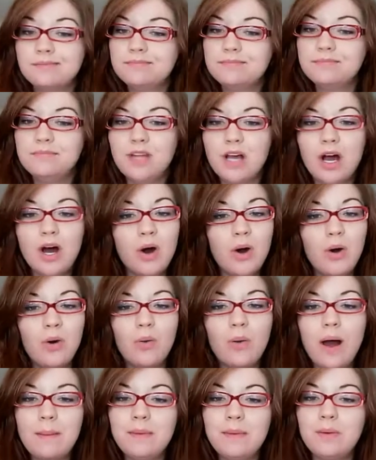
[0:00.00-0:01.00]

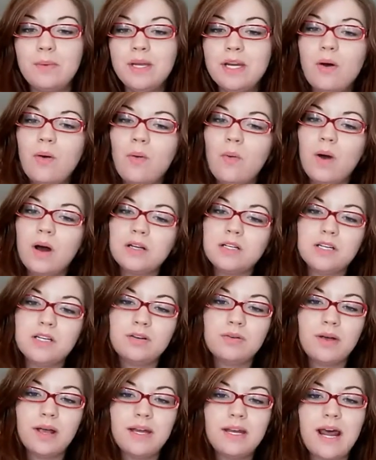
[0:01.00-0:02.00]
No. I mean, we don't want
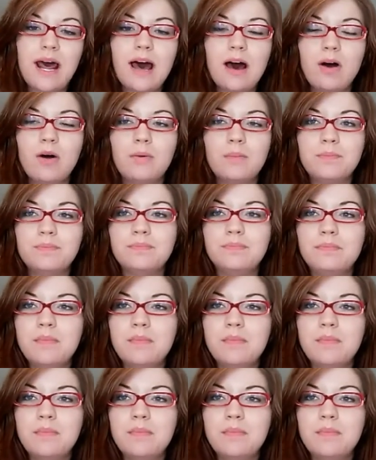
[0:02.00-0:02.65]
to right now.